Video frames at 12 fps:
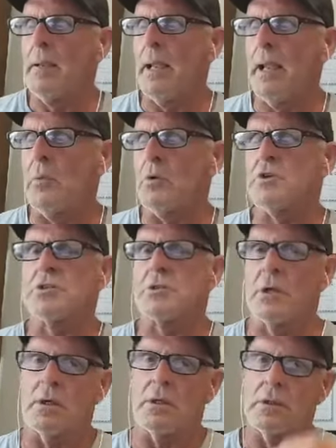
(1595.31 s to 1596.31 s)
And we're
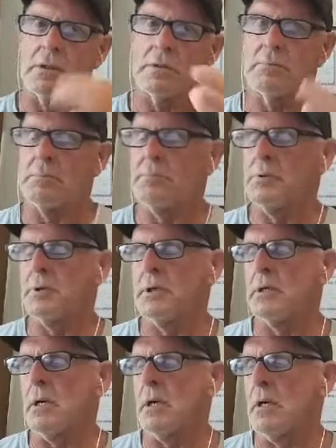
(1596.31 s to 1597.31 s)
still
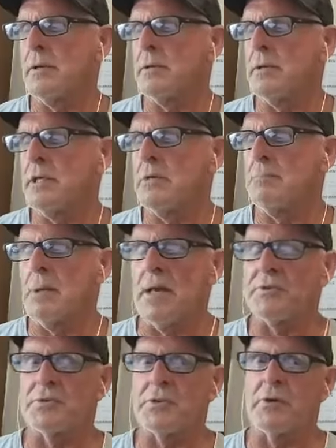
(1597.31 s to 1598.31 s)
putting on lean
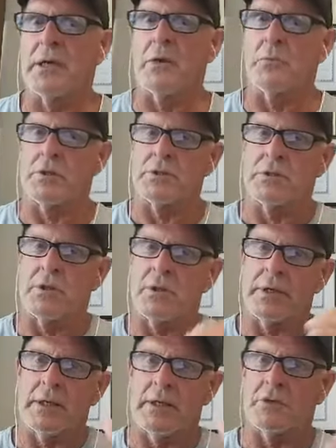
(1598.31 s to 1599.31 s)
muscle, and we're still
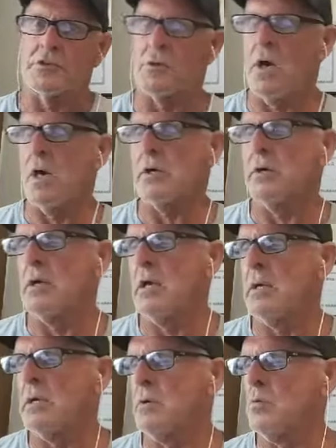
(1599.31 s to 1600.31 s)
getting stronger. You know,